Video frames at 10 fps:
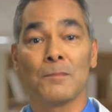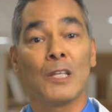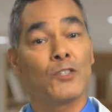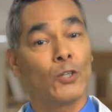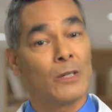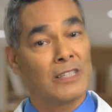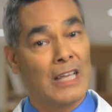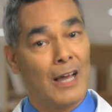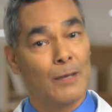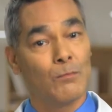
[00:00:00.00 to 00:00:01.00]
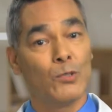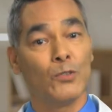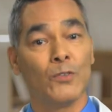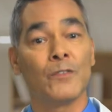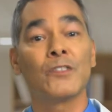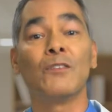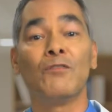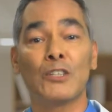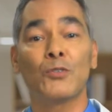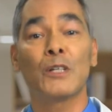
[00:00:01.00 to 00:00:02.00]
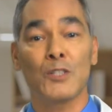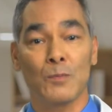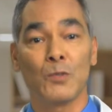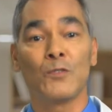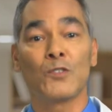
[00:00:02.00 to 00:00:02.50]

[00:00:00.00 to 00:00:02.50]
so as the eye moves, the vitreous moves